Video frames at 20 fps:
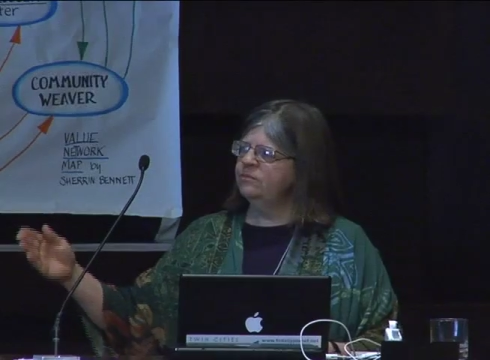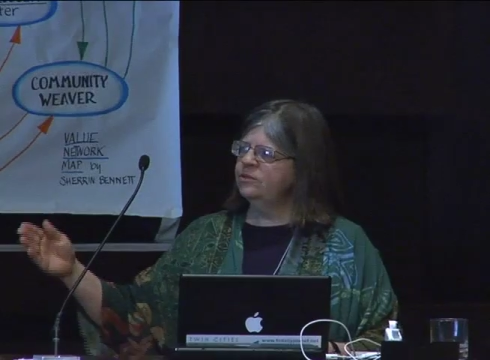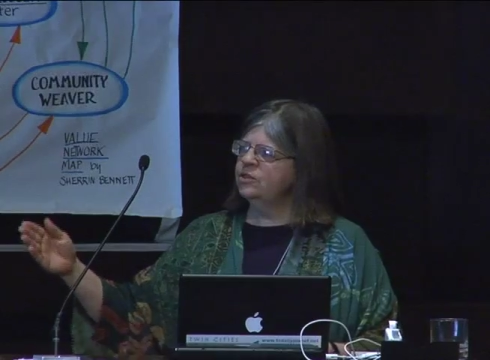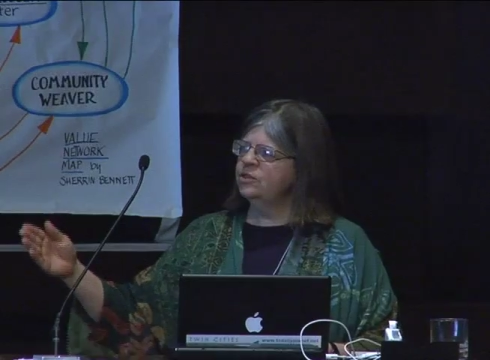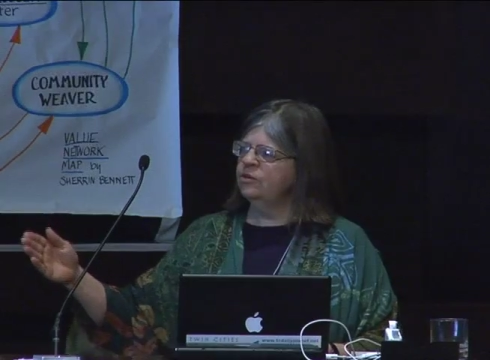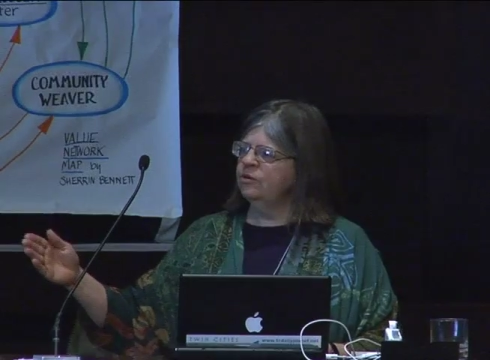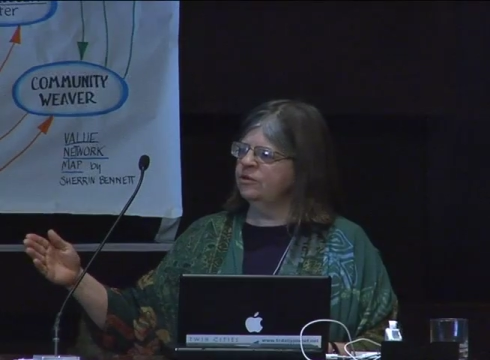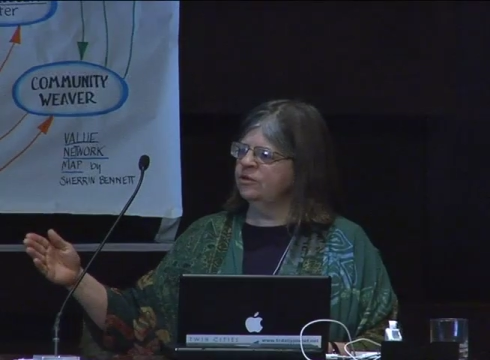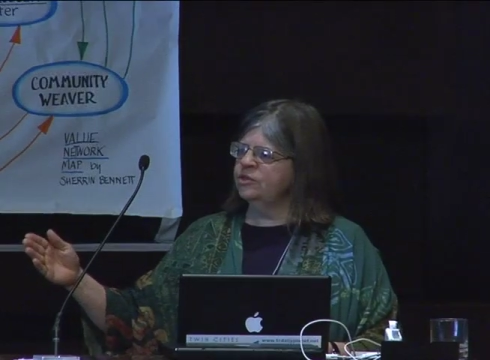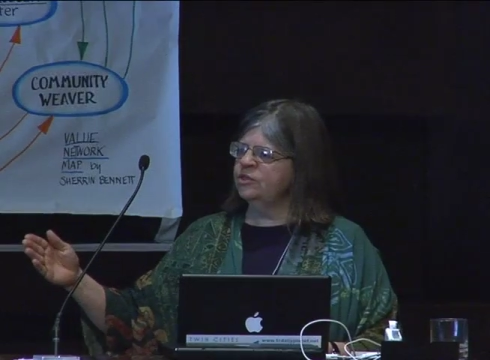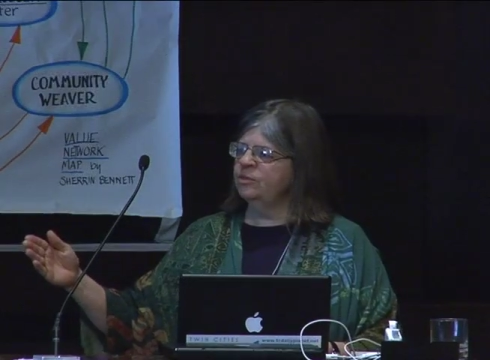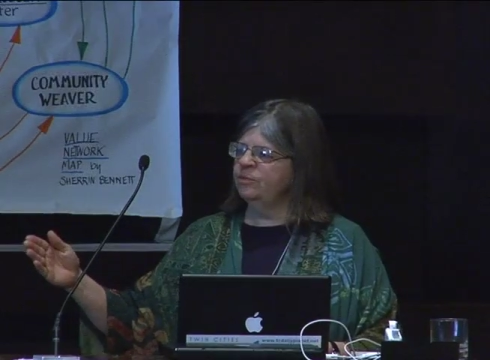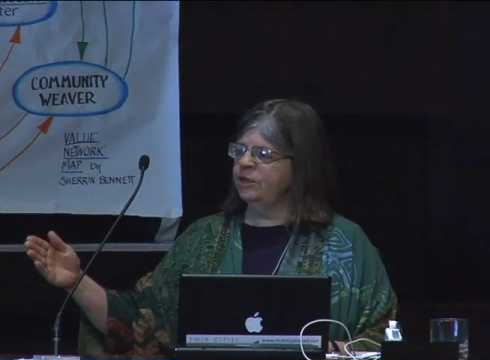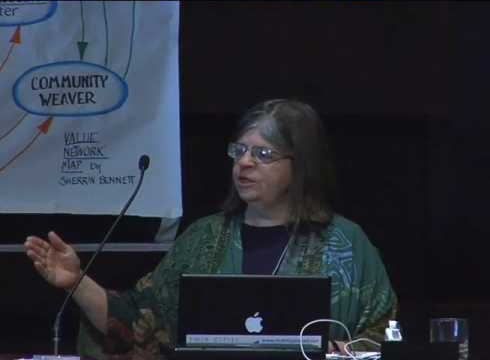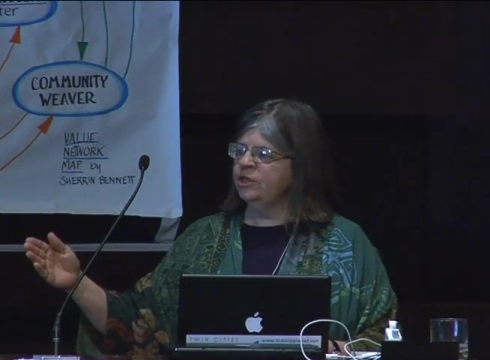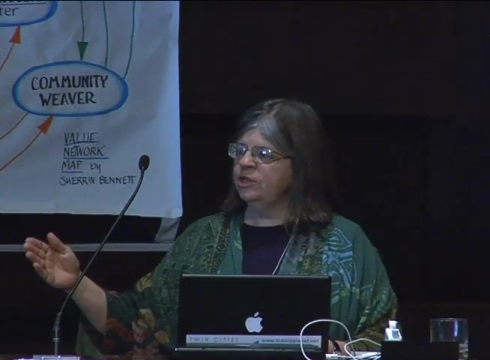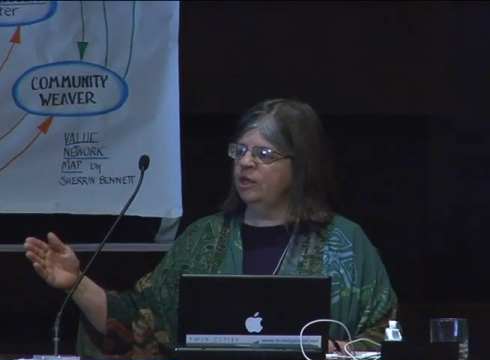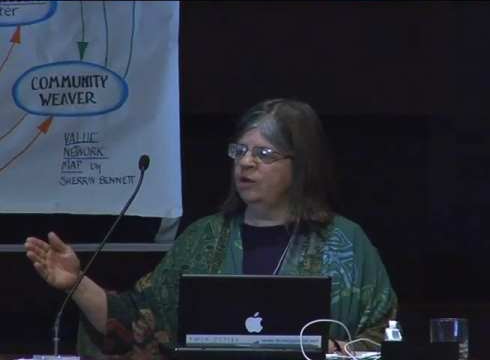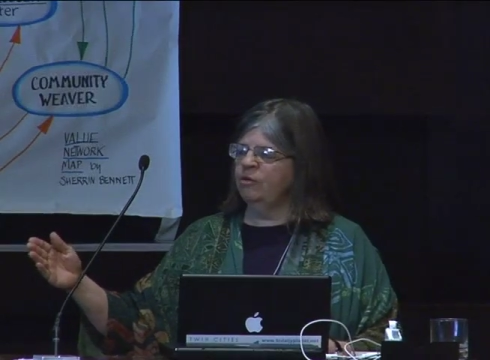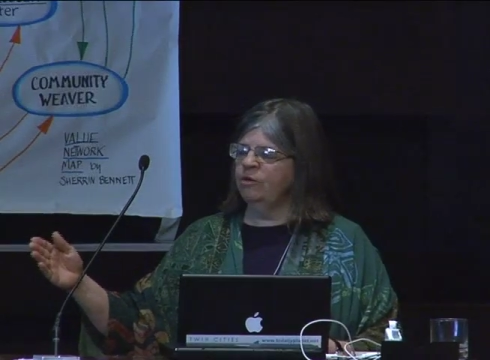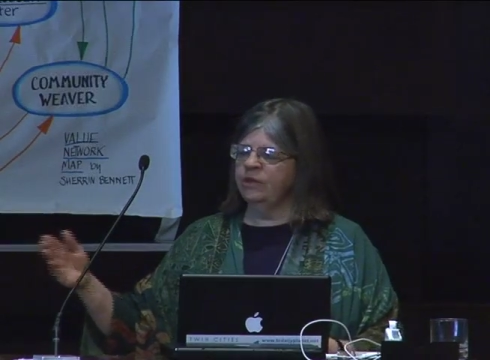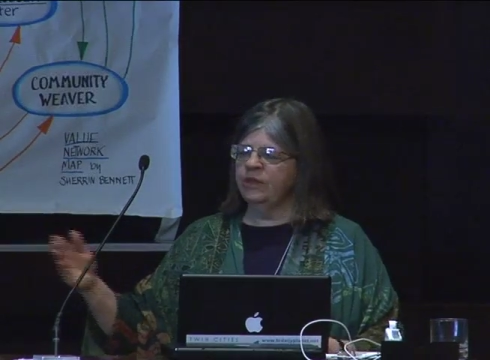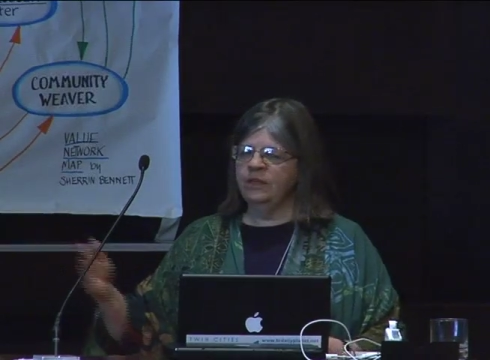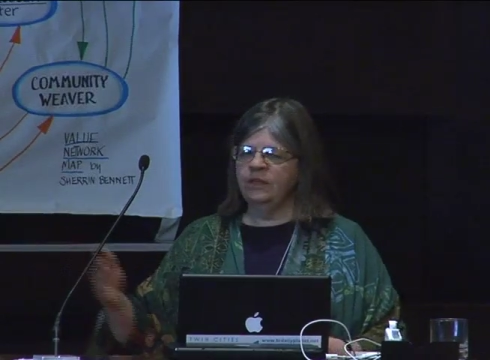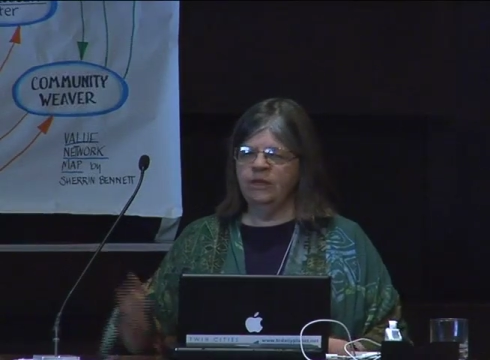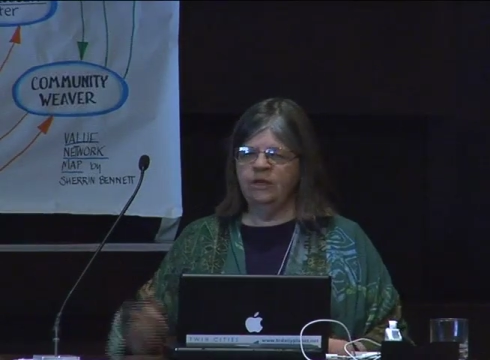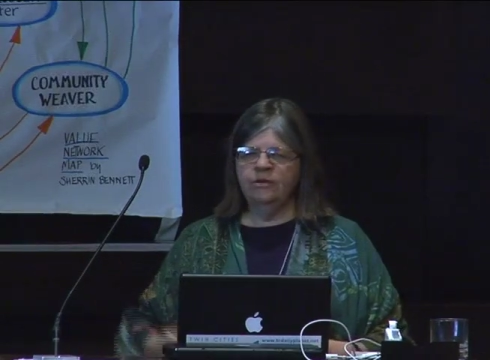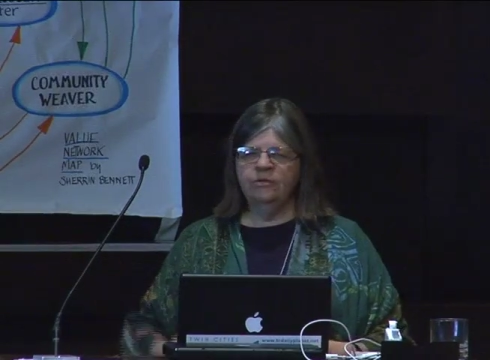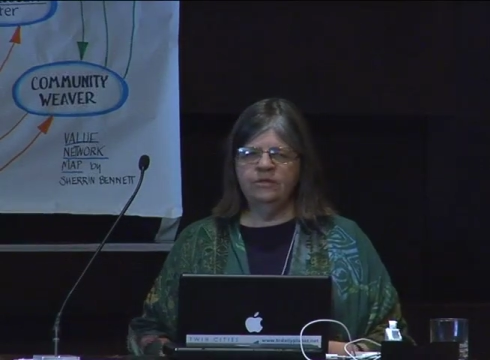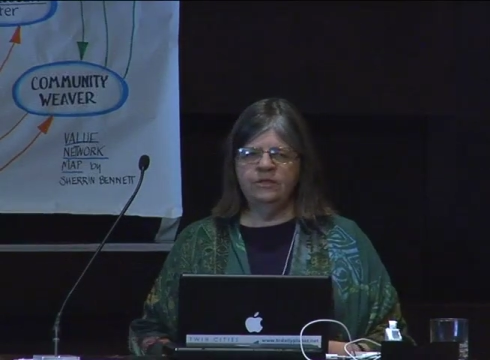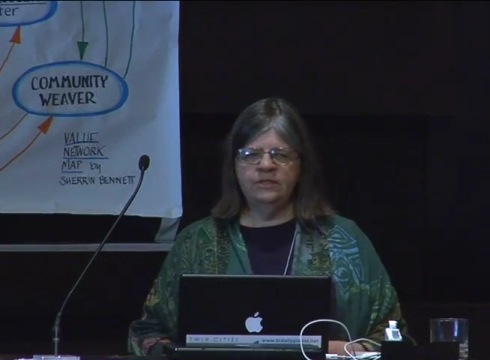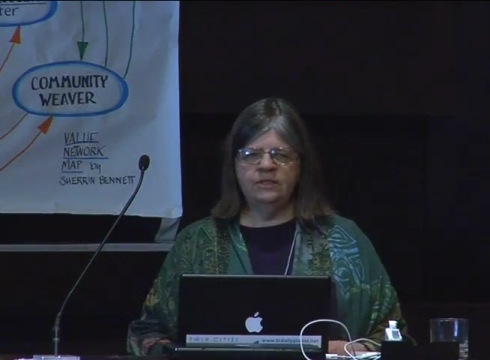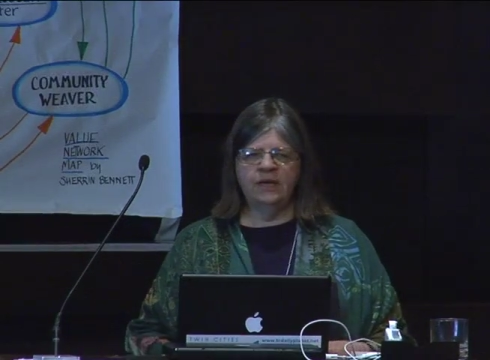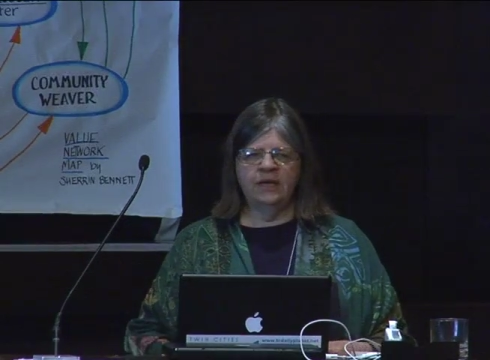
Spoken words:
score so much lower than the news